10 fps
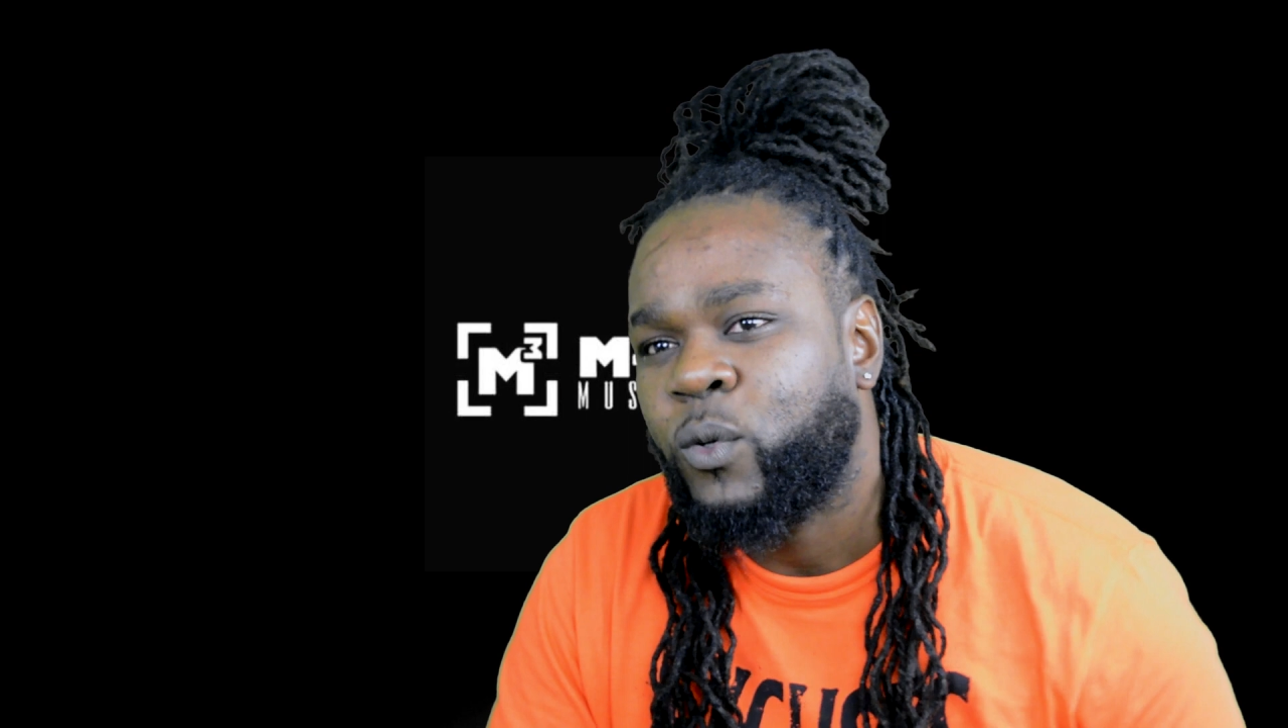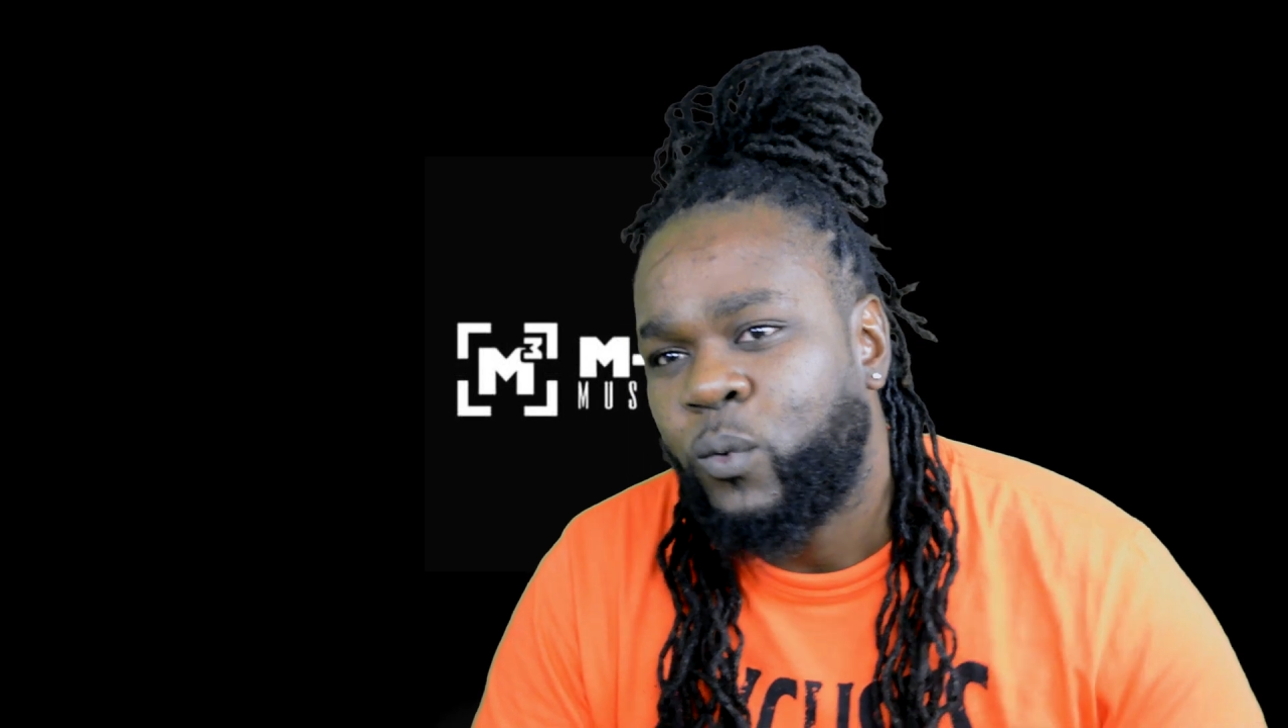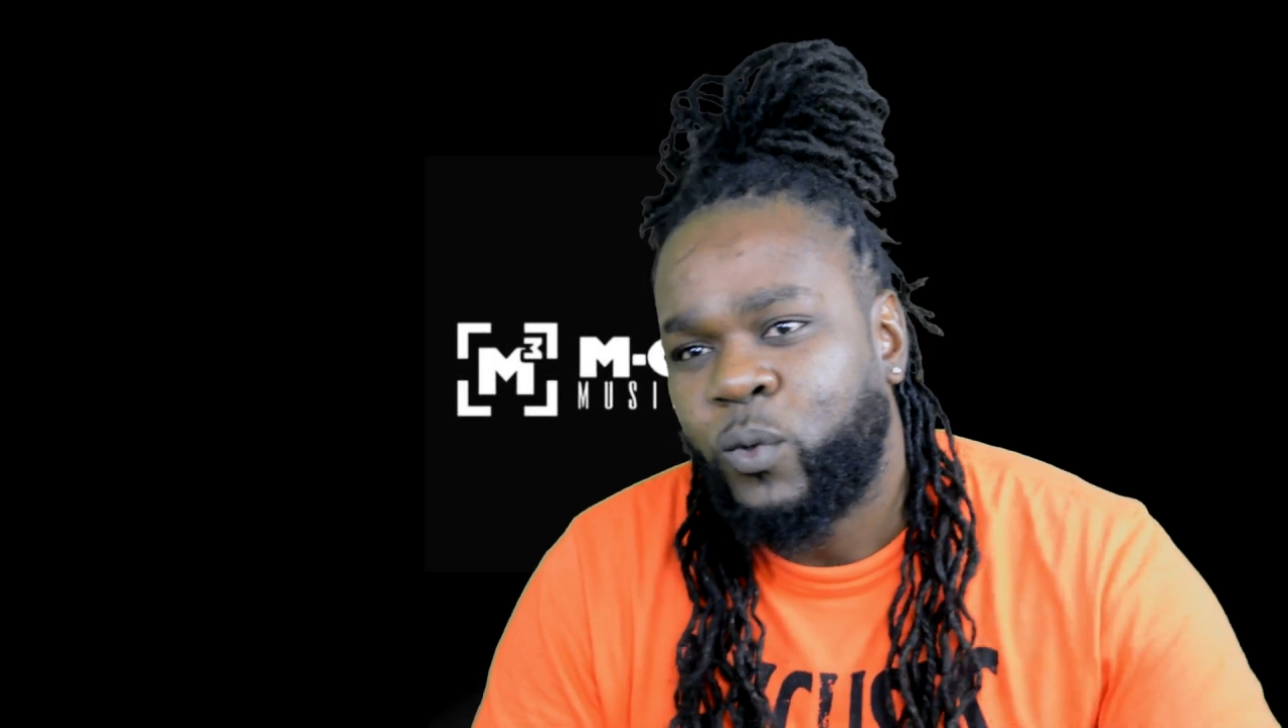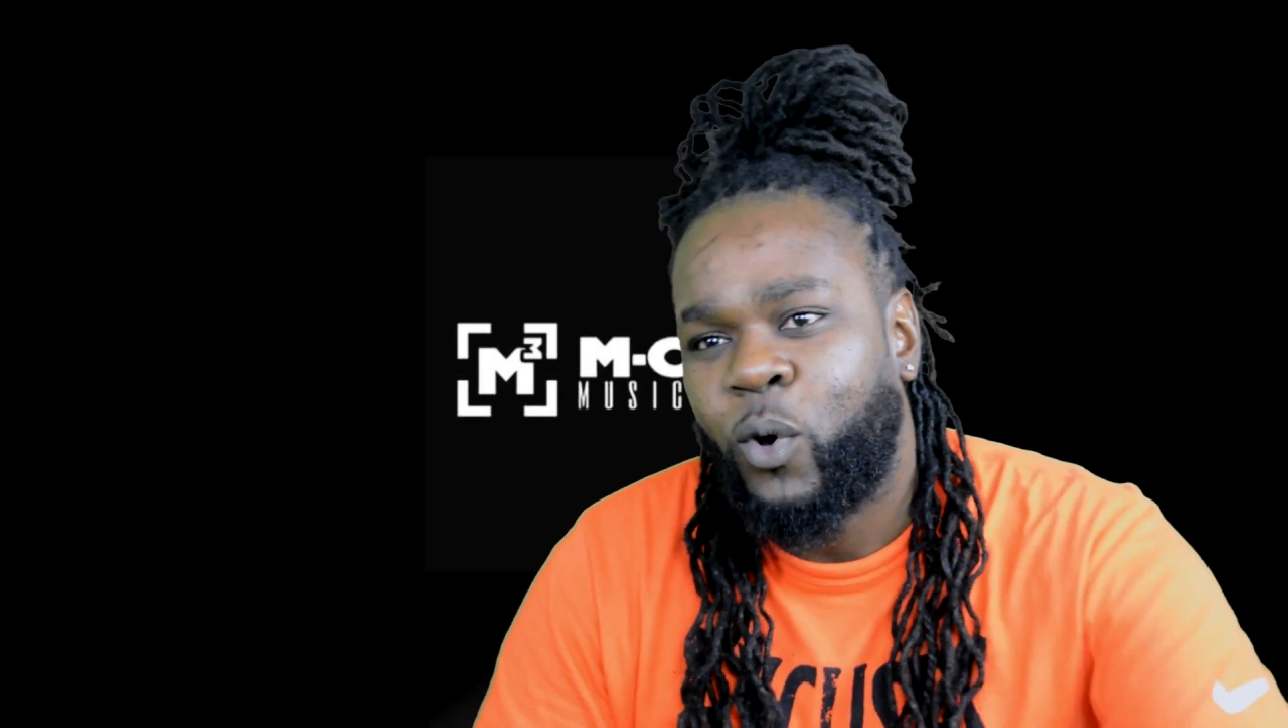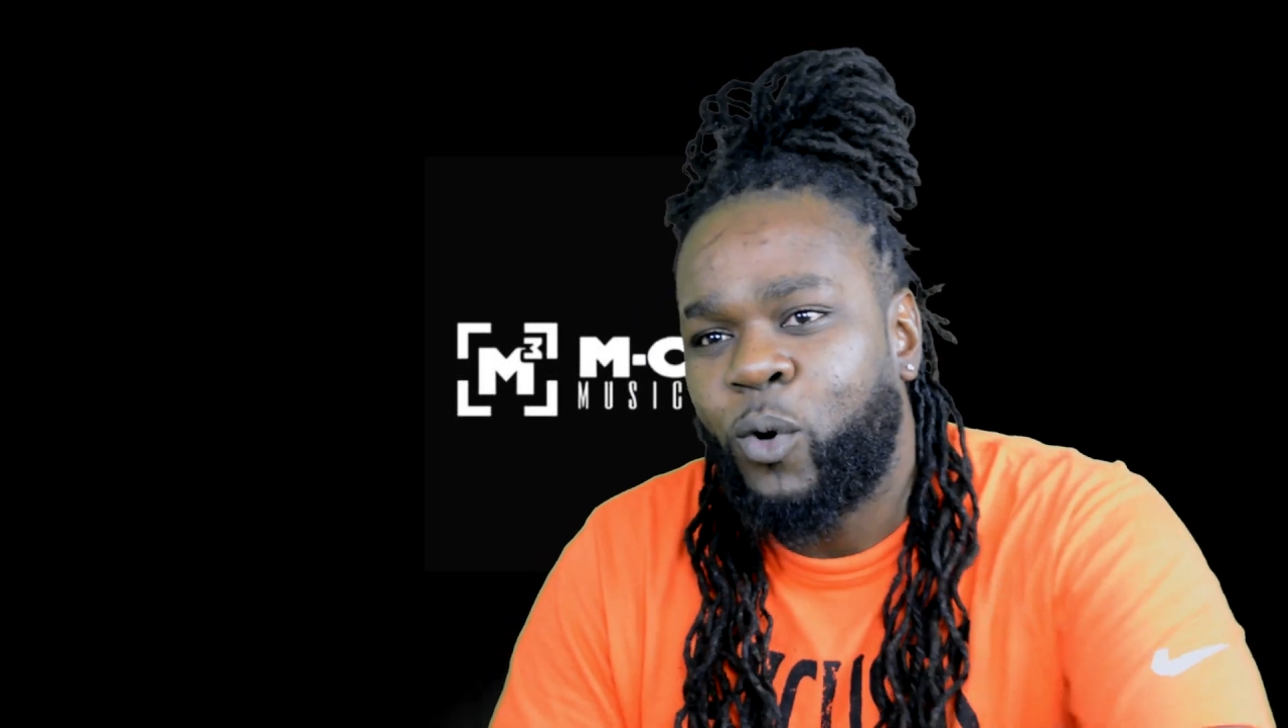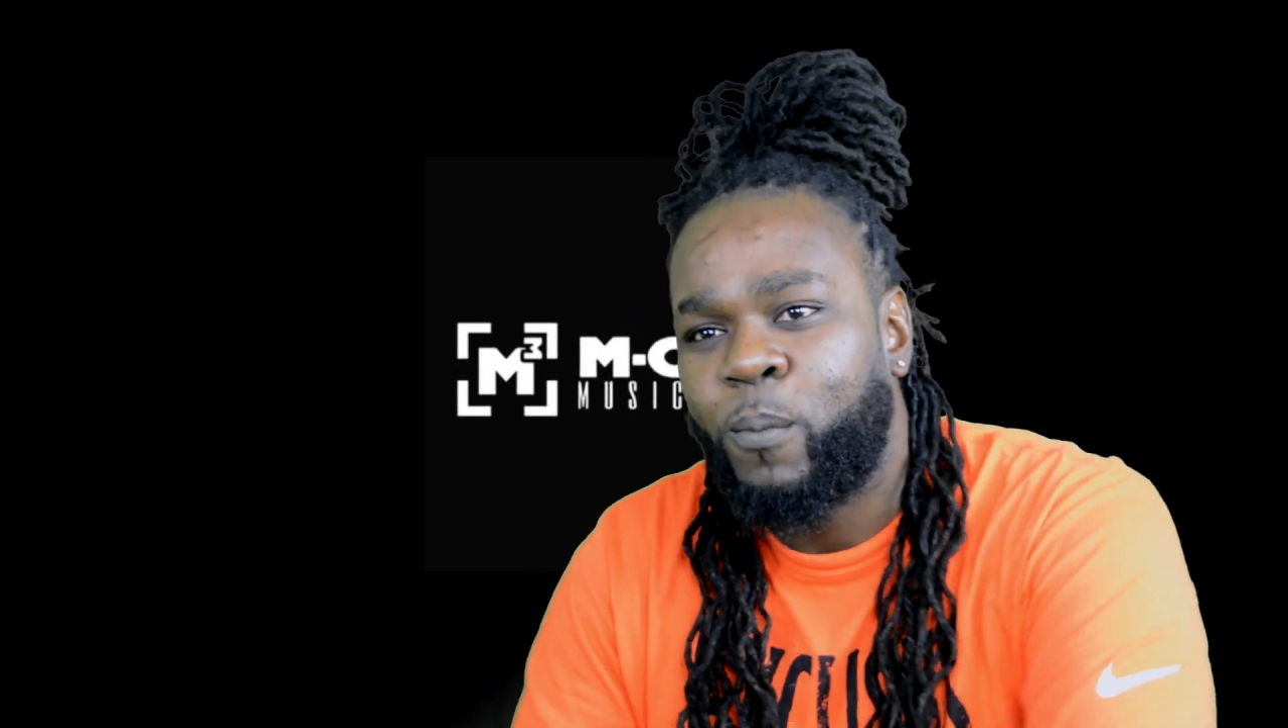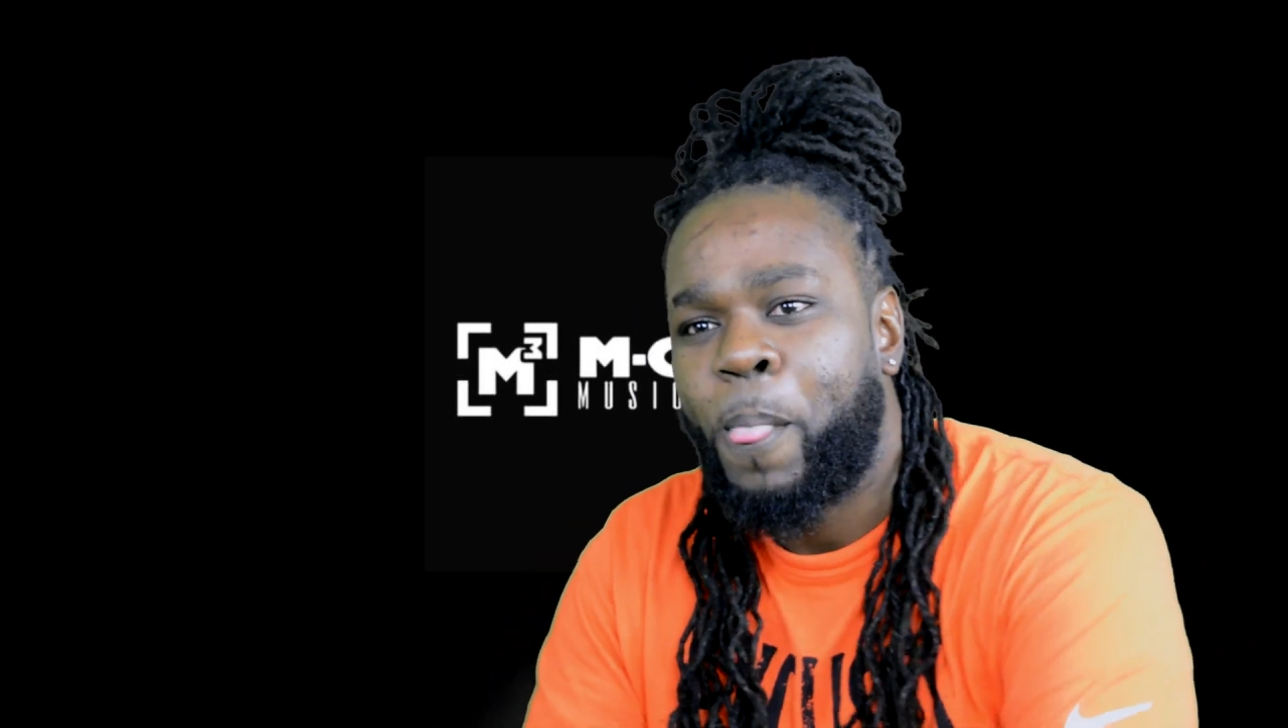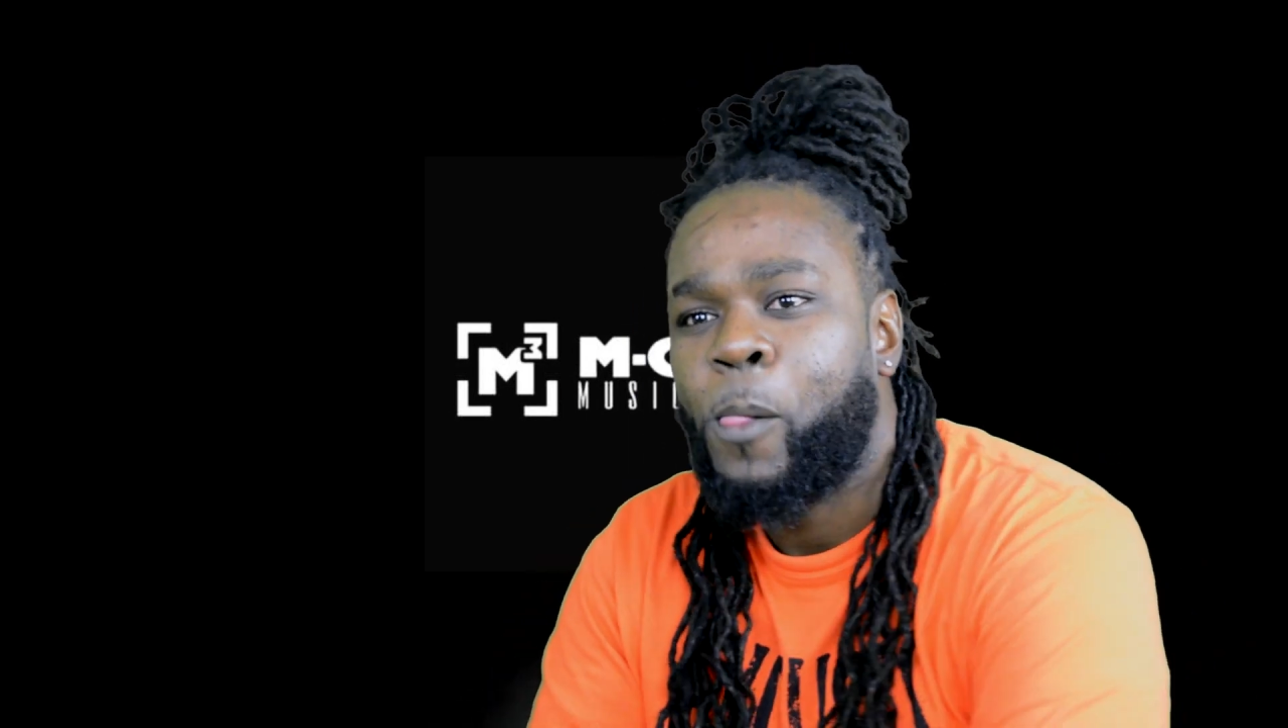who do,